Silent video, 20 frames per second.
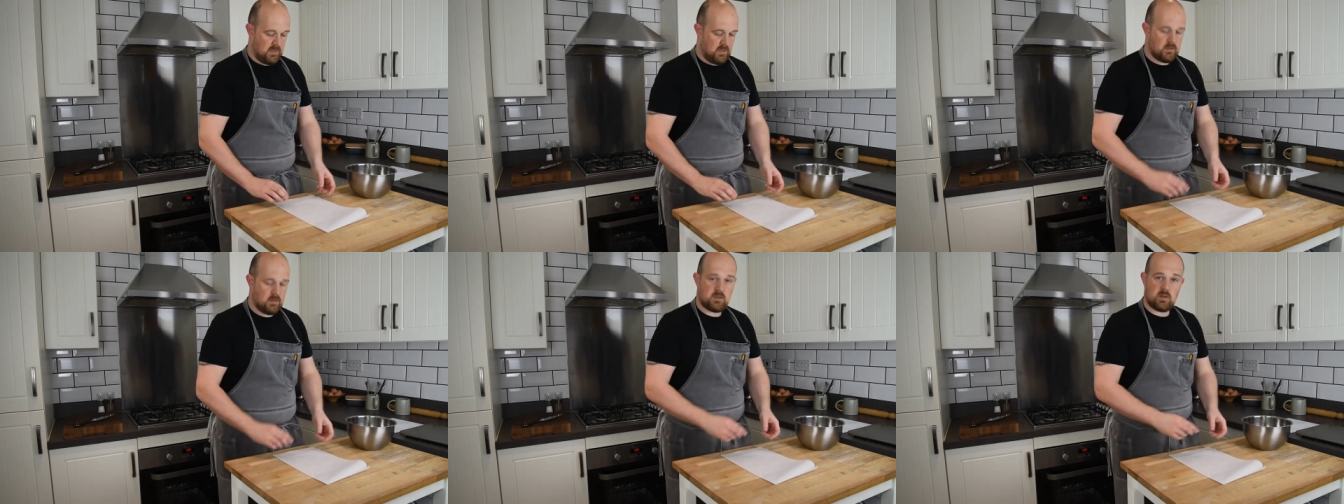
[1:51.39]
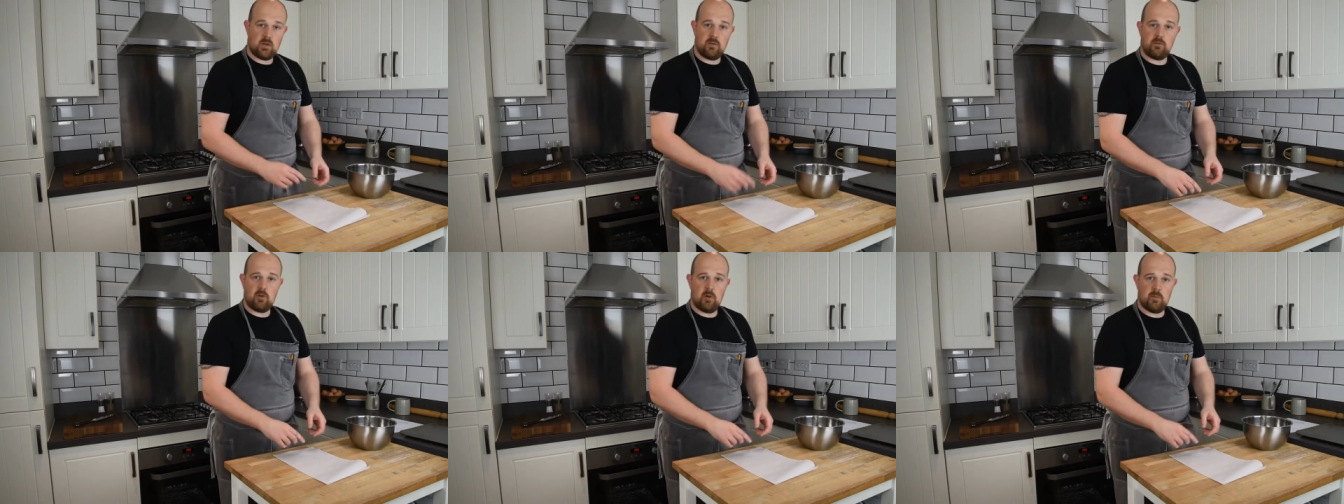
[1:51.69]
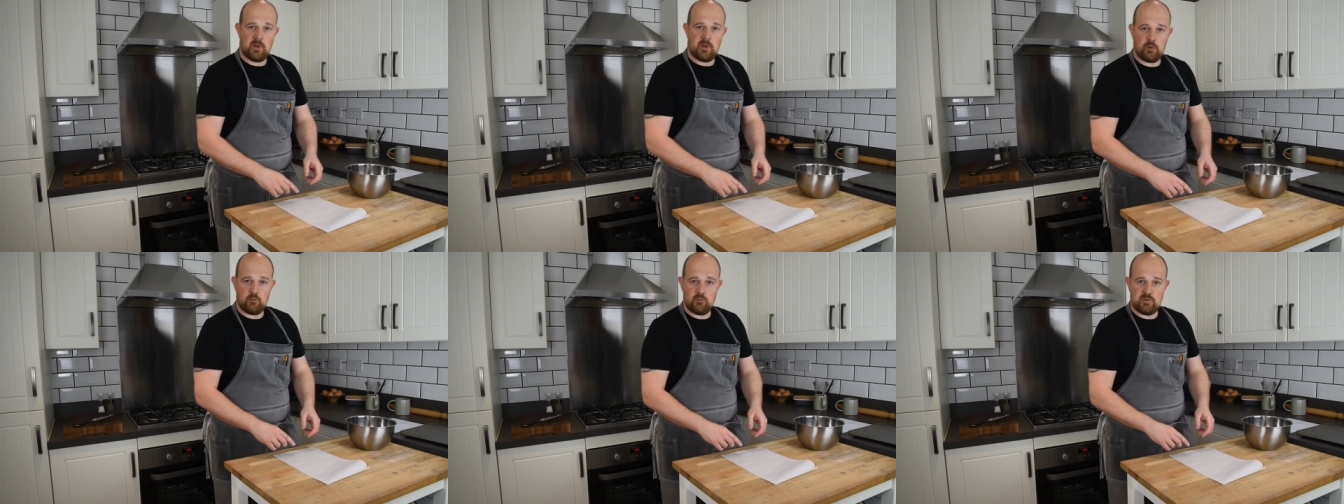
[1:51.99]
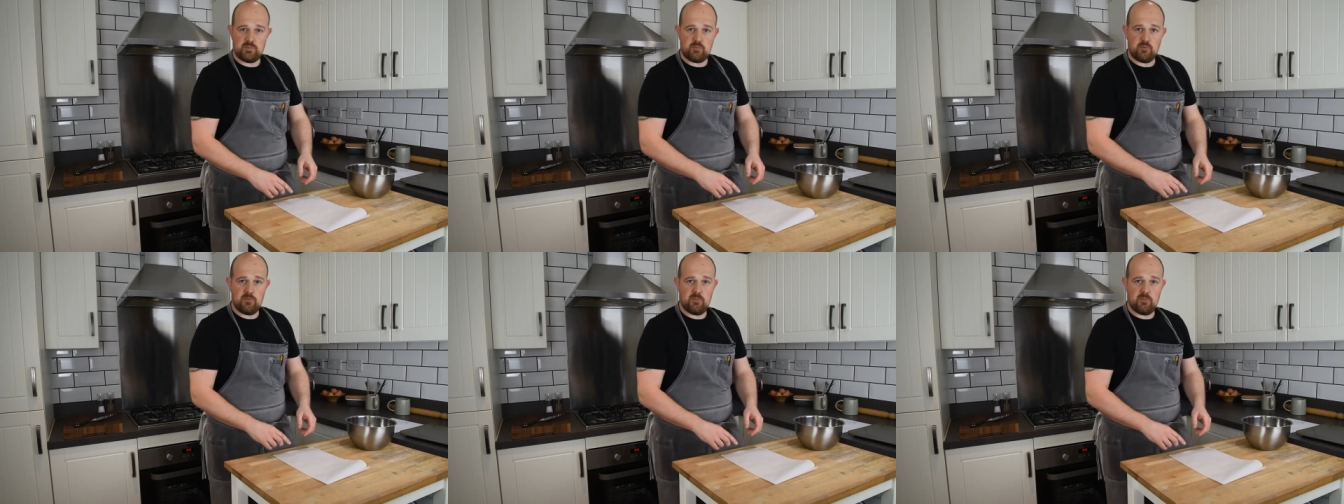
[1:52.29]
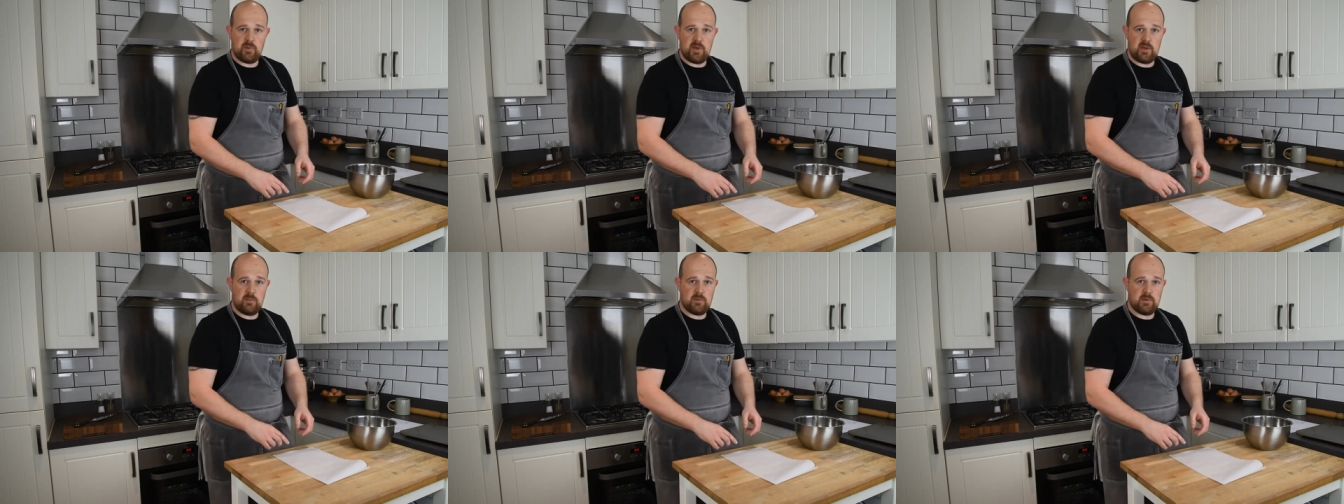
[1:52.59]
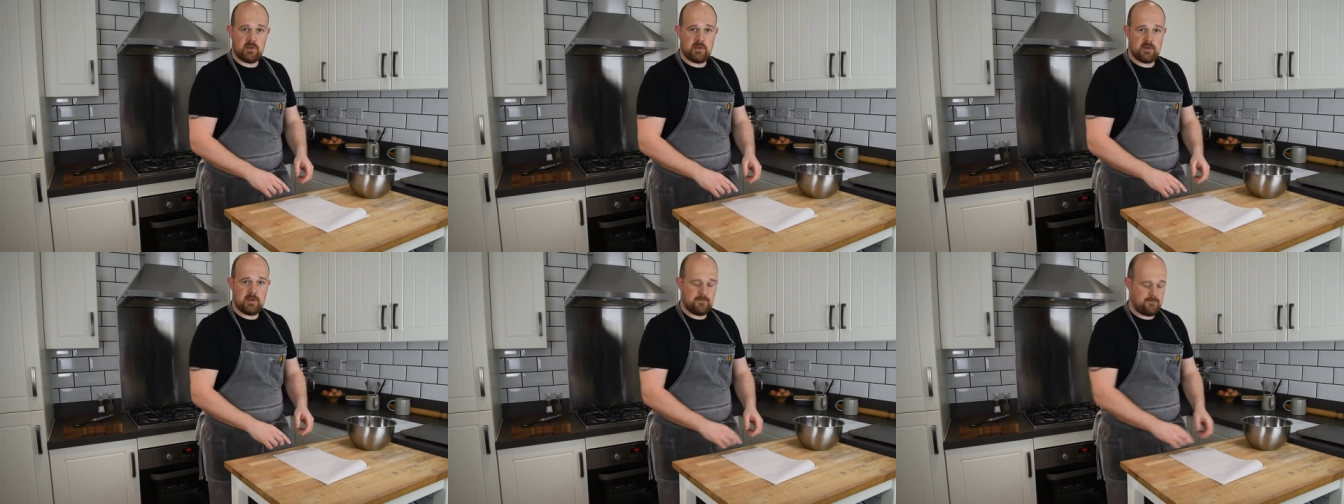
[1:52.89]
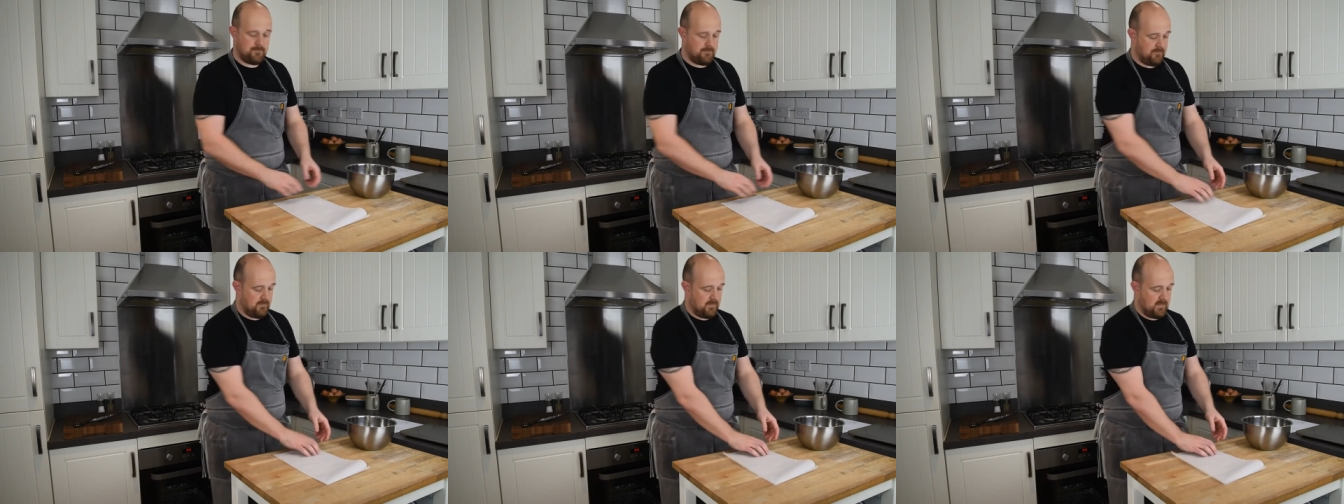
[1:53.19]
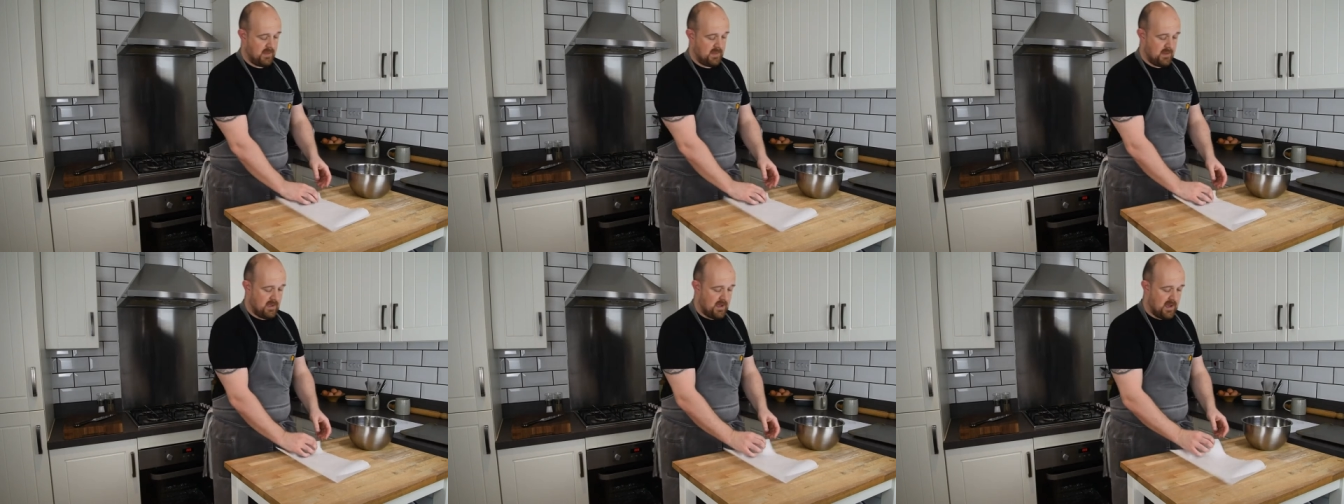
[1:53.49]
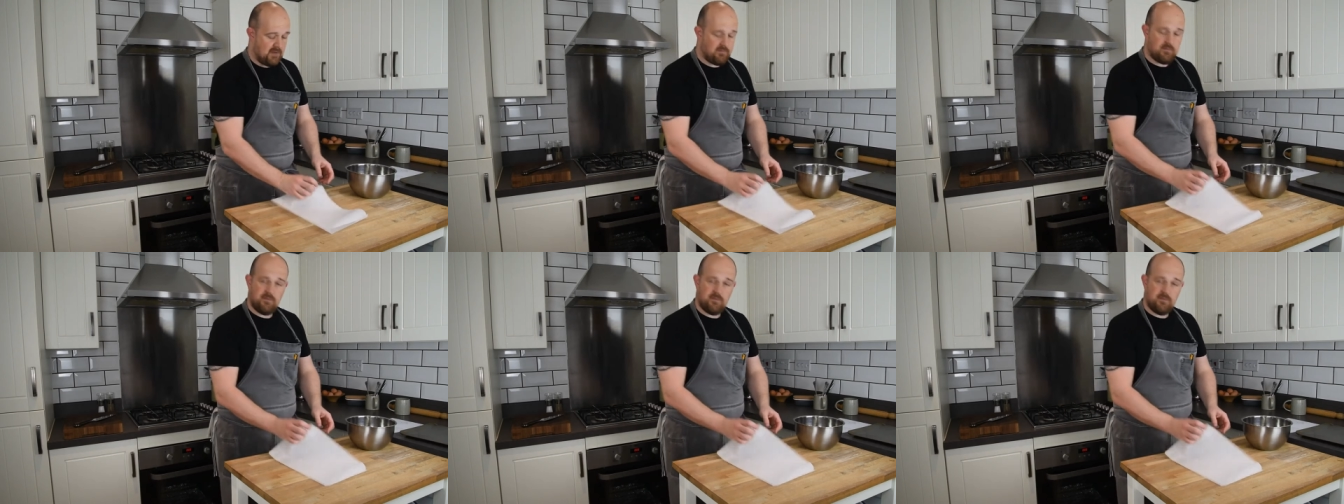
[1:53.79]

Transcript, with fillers: So I've got my greaseproof paper here. I've